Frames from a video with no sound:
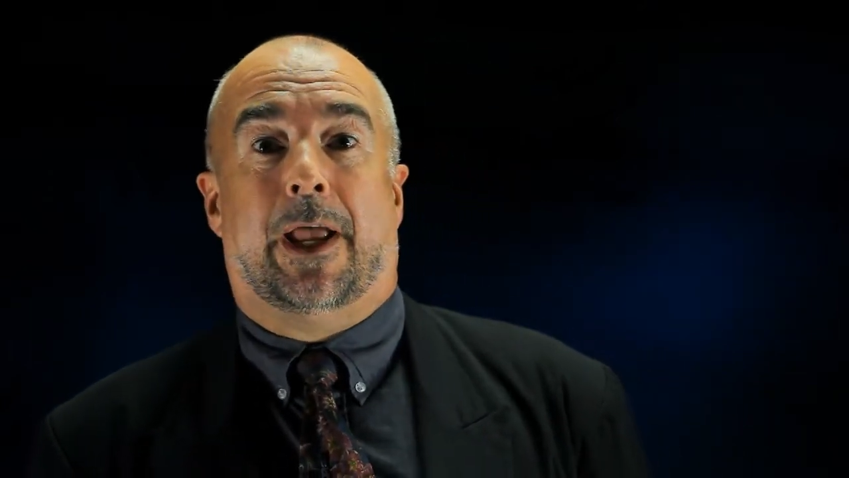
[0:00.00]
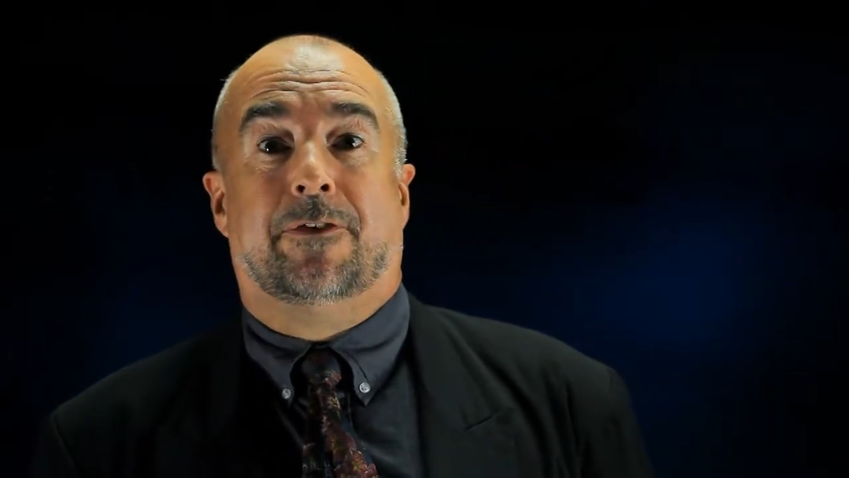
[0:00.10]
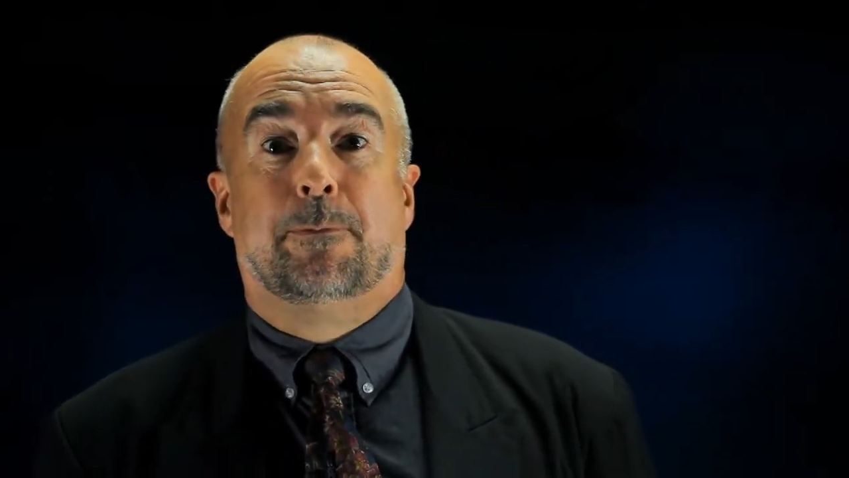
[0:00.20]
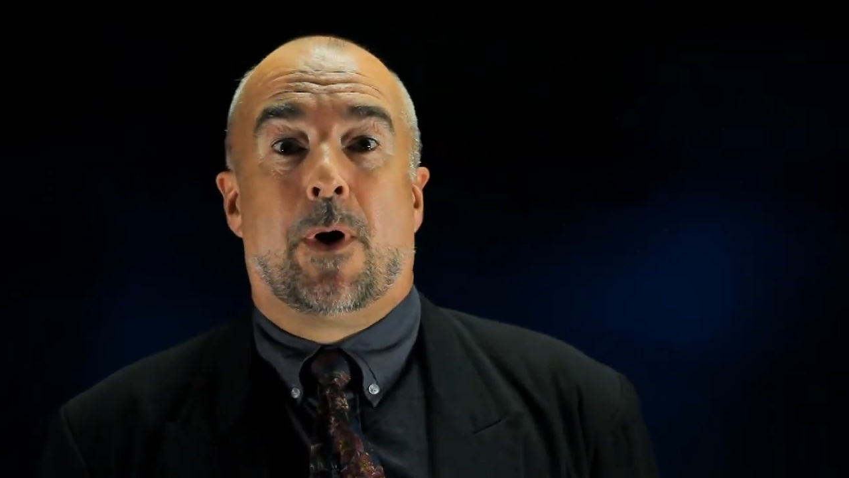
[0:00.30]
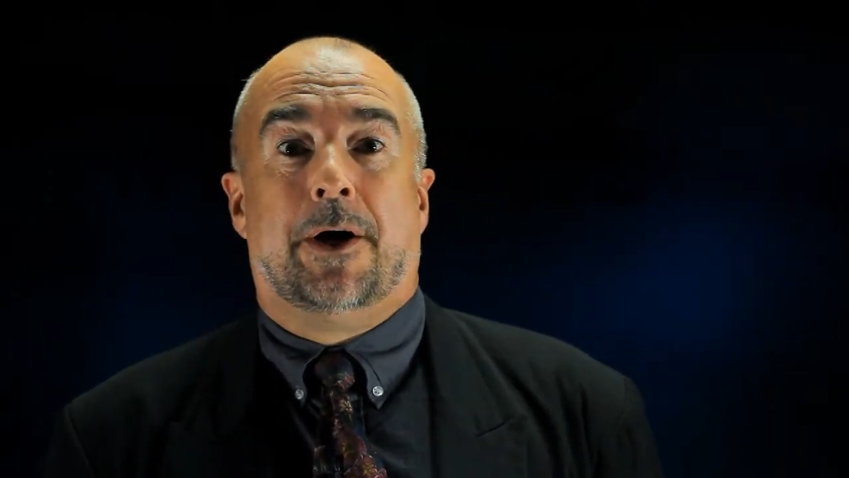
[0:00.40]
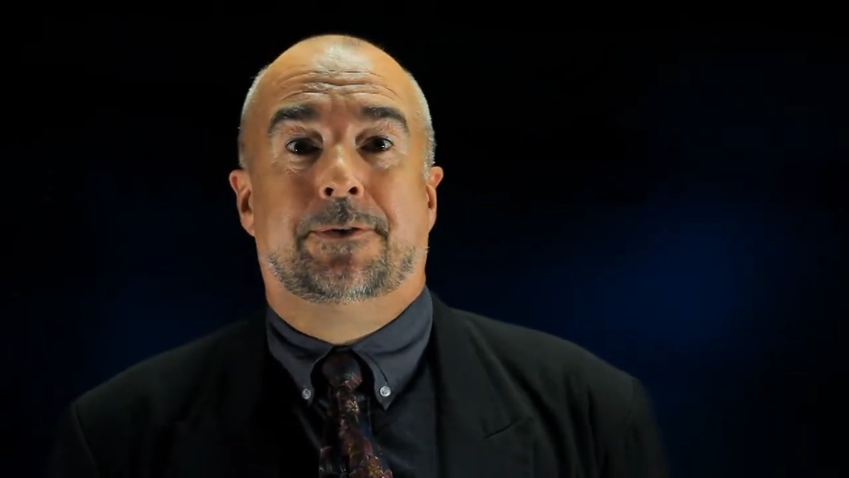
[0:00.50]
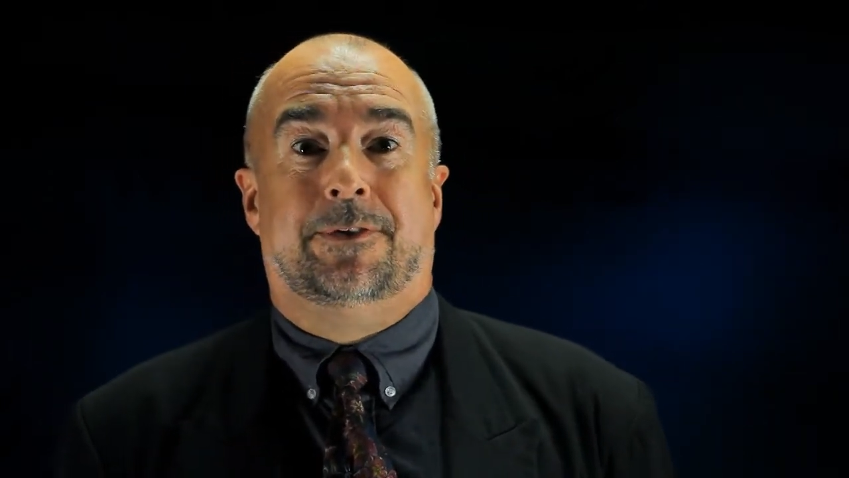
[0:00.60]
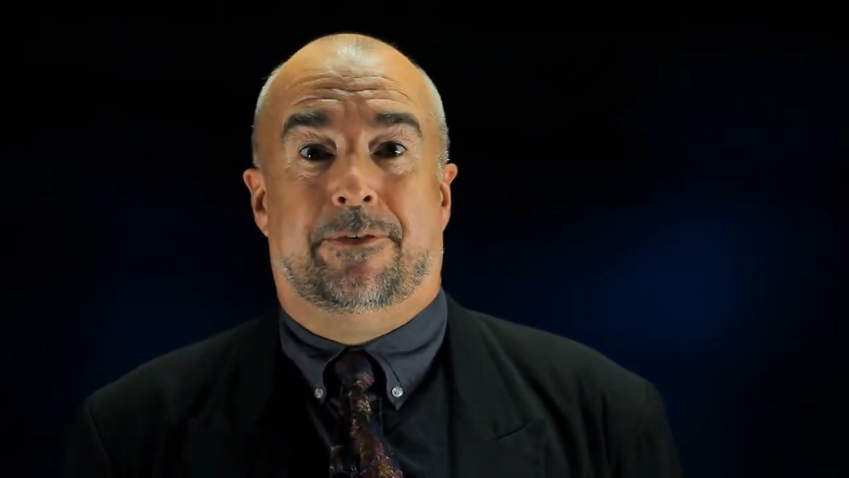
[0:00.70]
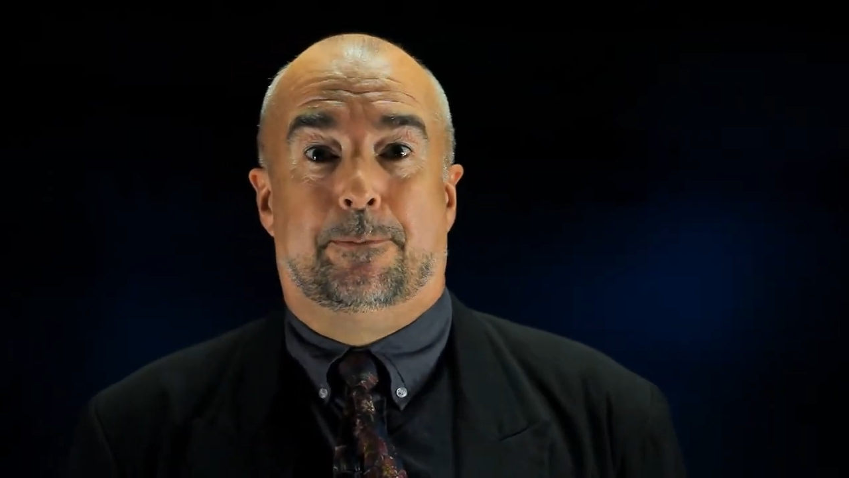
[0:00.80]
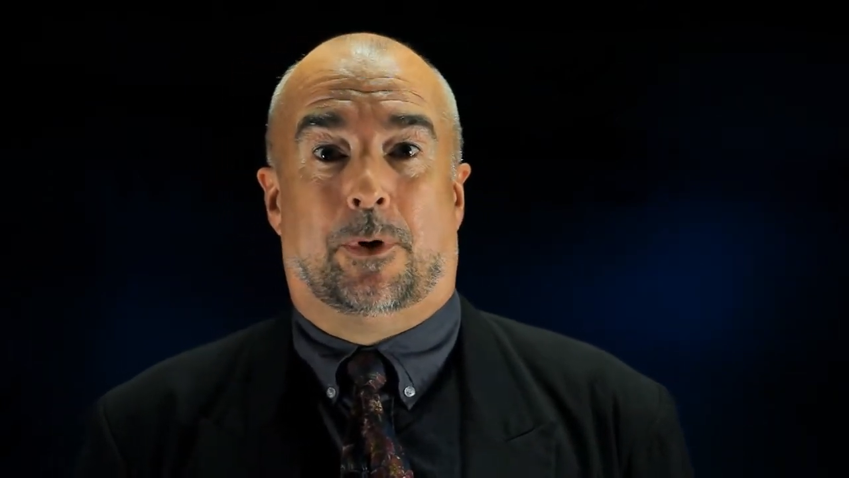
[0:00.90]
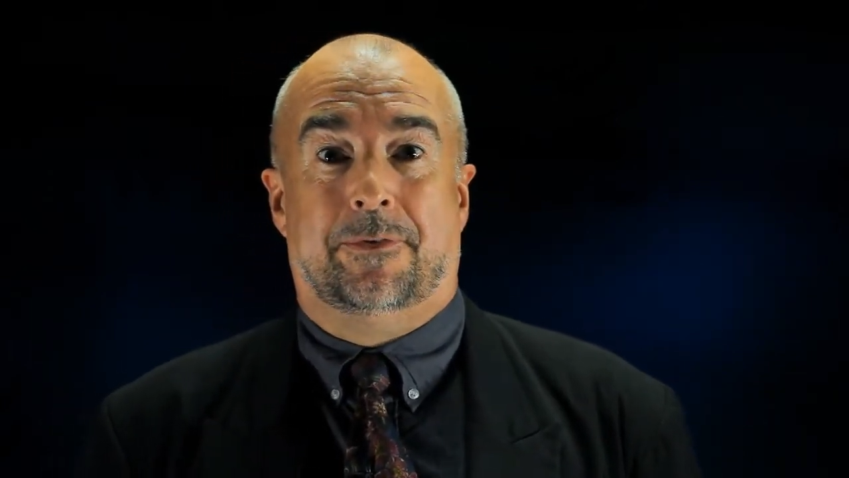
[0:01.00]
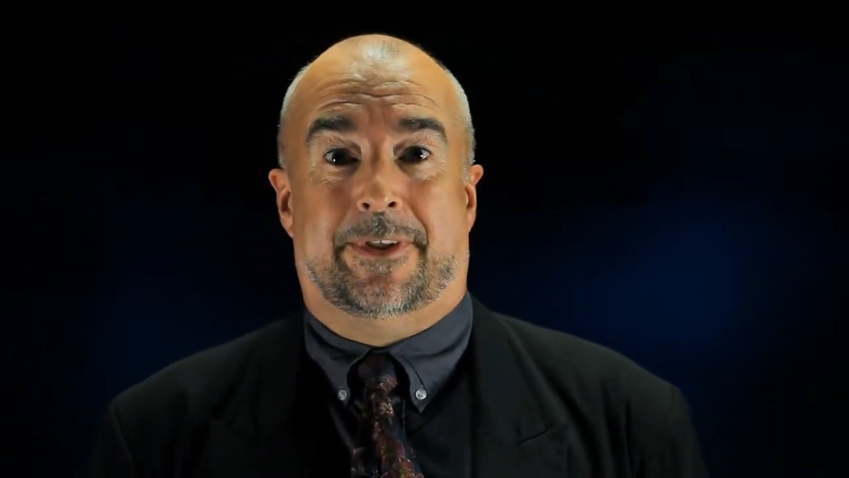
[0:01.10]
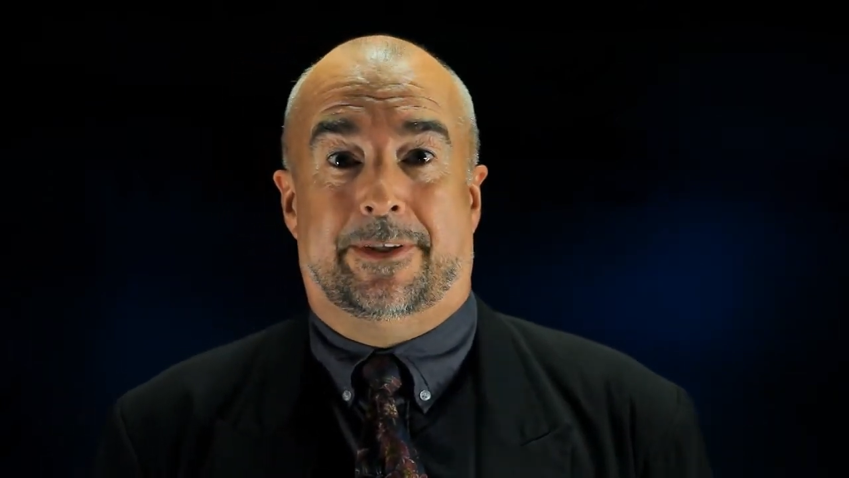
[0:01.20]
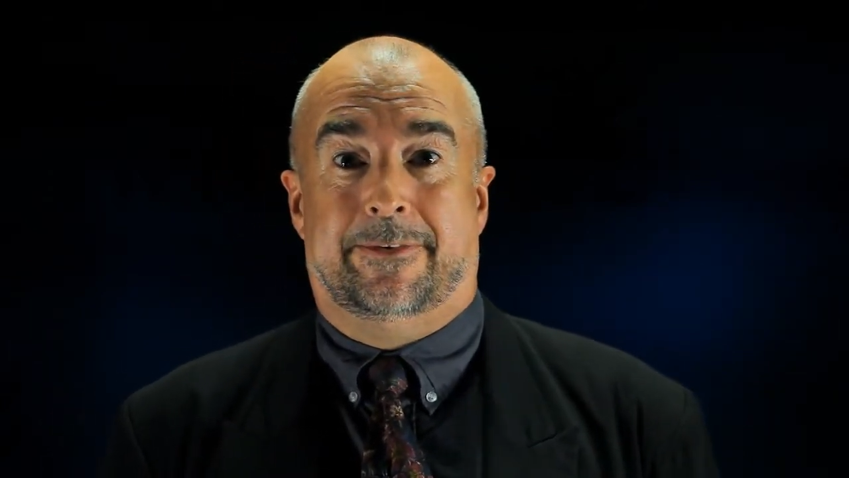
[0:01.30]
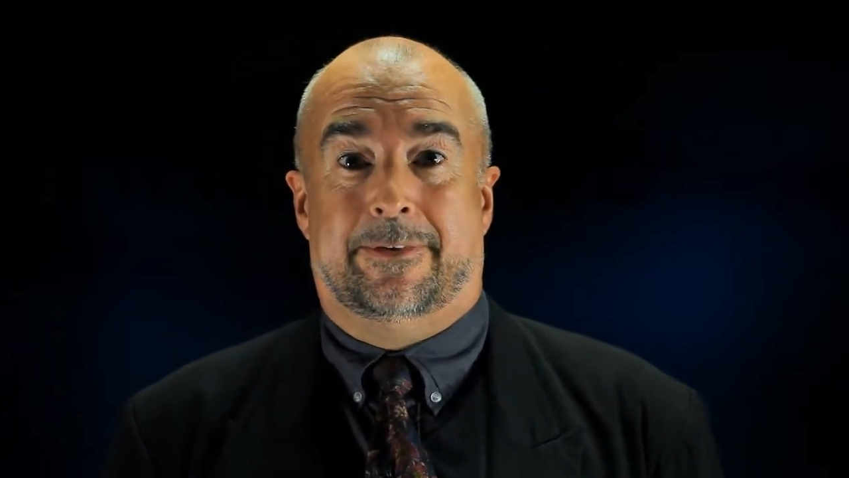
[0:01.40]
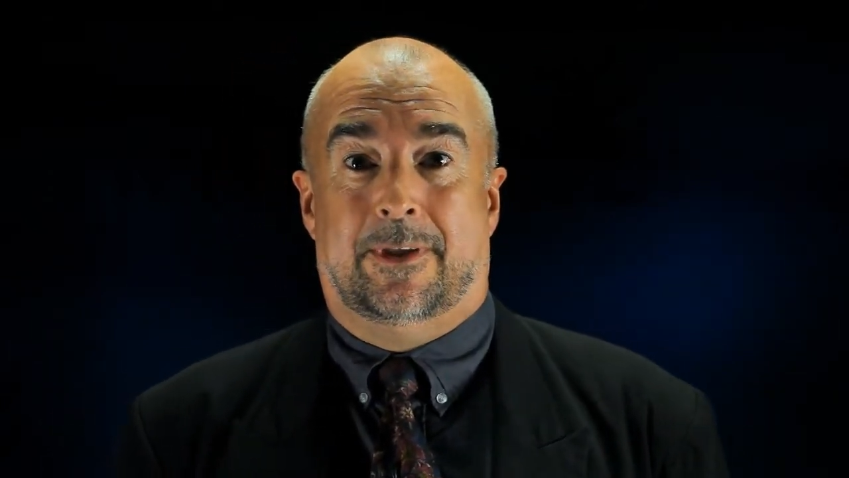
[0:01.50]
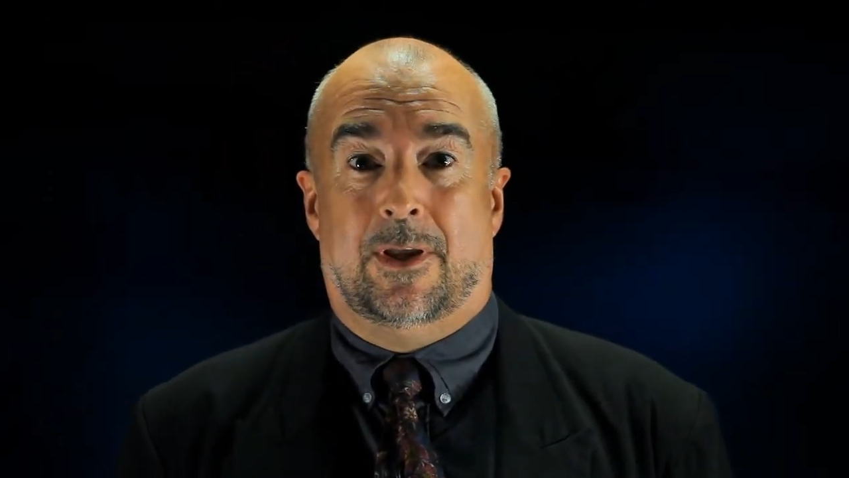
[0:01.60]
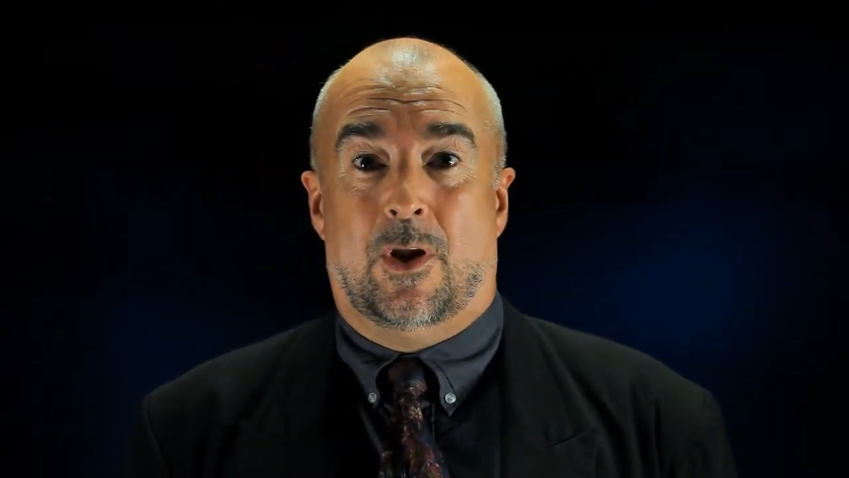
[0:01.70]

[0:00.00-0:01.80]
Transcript: has brought to this process,